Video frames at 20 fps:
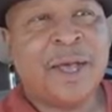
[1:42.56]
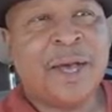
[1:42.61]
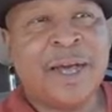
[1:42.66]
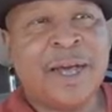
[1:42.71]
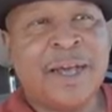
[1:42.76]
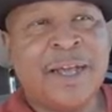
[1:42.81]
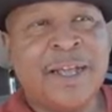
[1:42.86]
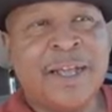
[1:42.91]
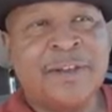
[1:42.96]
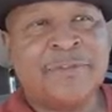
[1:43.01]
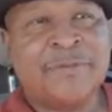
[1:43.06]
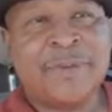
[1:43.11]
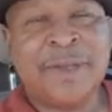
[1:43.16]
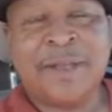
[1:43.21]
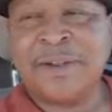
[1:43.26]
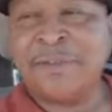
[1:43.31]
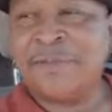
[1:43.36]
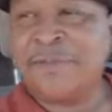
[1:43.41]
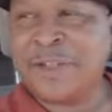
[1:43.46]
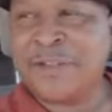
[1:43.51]
I have
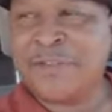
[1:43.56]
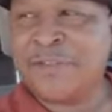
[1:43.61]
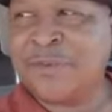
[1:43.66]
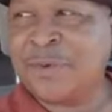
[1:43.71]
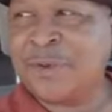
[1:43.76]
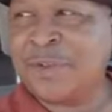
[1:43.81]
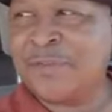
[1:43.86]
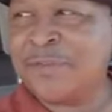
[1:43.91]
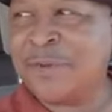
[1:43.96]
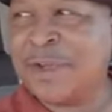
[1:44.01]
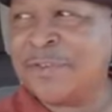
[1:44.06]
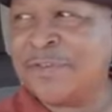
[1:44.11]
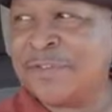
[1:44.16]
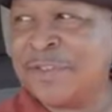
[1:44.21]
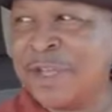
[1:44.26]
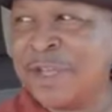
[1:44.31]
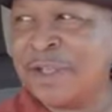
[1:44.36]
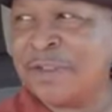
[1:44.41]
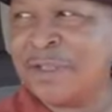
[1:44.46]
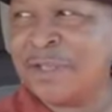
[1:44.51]
manifest
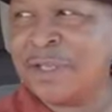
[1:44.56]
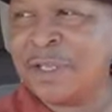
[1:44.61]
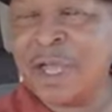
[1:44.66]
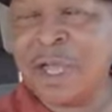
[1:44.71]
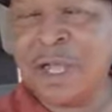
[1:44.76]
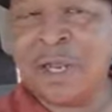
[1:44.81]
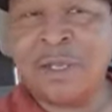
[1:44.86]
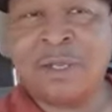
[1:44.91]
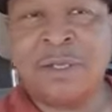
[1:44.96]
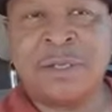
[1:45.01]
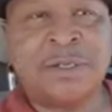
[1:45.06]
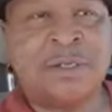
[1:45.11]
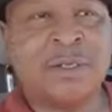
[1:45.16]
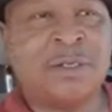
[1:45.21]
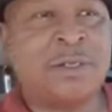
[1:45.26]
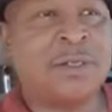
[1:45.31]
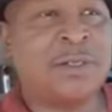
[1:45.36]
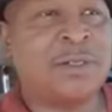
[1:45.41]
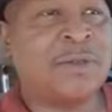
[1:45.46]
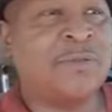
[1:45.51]

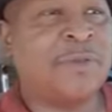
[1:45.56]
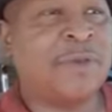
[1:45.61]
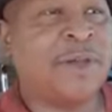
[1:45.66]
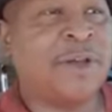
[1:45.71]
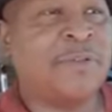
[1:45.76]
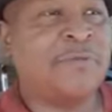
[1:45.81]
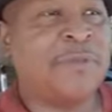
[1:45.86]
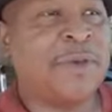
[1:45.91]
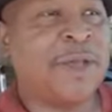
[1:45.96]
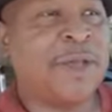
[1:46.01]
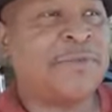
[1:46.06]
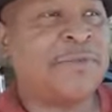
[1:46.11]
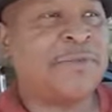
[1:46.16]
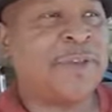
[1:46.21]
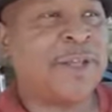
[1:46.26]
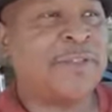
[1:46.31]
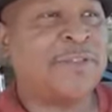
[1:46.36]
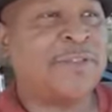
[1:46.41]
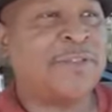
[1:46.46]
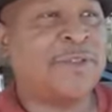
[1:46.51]
$25,000,
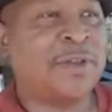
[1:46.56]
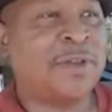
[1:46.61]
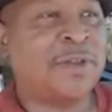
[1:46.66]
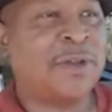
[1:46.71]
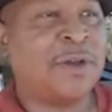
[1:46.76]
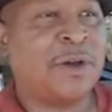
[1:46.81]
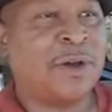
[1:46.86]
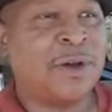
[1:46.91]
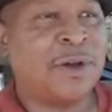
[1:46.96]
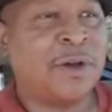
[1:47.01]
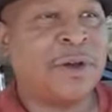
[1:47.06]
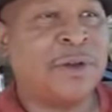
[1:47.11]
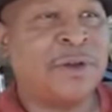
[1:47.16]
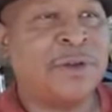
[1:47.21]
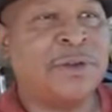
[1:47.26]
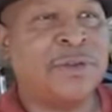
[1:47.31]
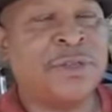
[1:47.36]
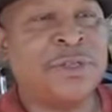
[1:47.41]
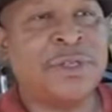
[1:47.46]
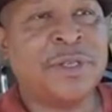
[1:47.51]
manifest
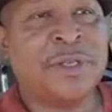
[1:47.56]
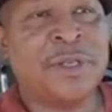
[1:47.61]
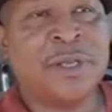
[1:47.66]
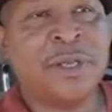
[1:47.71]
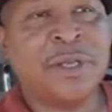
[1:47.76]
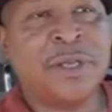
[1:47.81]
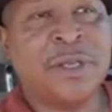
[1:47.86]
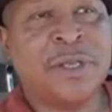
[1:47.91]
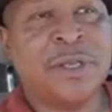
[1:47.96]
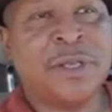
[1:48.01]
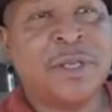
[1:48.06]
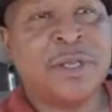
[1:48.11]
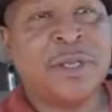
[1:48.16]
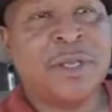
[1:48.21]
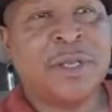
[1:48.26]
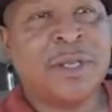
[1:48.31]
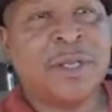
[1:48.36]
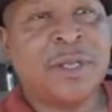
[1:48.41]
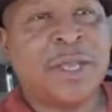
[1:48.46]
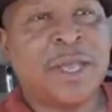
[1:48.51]
cars.
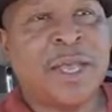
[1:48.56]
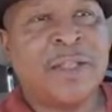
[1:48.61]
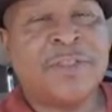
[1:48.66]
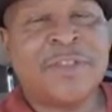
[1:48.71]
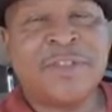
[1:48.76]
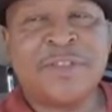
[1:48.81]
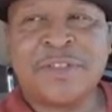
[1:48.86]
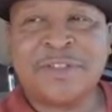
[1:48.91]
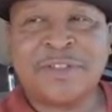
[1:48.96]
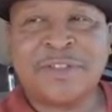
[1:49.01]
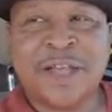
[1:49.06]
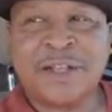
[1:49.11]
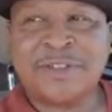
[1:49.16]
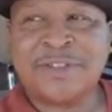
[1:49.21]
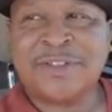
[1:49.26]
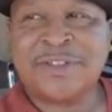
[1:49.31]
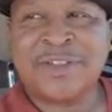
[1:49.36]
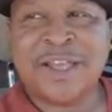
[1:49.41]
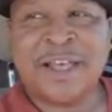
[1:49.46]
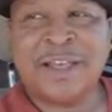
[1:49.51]
And this is
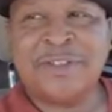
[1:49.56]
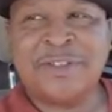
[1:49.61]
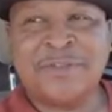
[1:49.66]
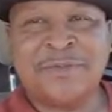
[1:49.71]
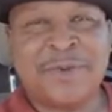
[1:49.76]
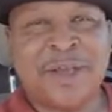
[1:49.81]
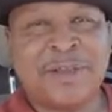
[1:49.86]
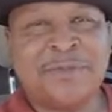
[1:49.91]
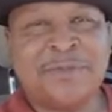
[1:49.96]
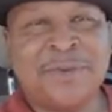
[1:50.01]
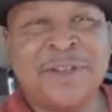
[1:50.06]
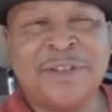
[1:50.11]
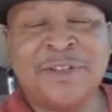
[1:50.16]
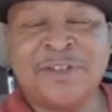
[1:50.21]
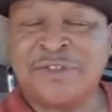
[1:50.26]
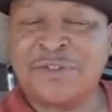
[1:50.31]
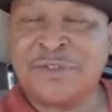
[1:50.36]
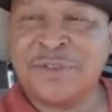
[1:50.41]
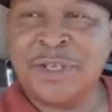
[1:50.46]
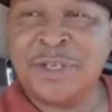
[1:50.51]
outside of my
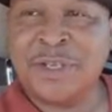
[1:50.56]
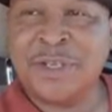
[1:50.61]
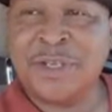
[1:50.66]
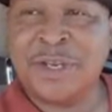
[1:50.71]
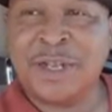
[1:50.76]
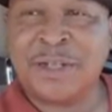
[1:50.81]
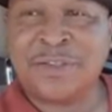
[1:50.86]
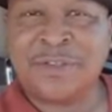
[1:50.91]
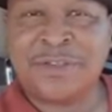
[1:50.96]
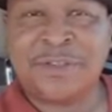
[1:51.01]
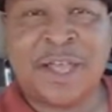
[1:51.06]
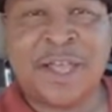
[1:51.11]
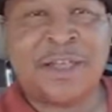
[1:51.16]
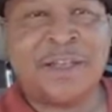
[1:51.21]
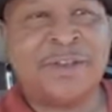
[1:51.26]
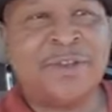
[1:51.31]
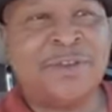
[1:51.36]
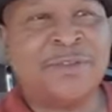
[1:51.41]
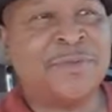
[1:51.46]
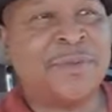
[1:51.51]
ministry and
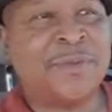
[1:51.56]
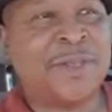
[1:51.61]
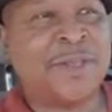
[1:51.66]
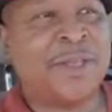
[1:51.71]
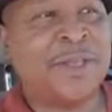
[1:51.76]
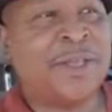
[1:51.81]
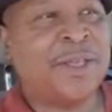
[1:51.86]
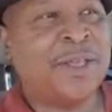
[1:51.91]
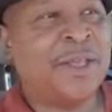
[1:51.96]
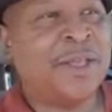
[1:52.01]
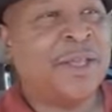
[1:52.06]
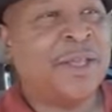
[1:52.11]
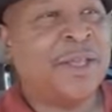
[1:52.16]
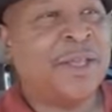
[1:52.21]
outside of me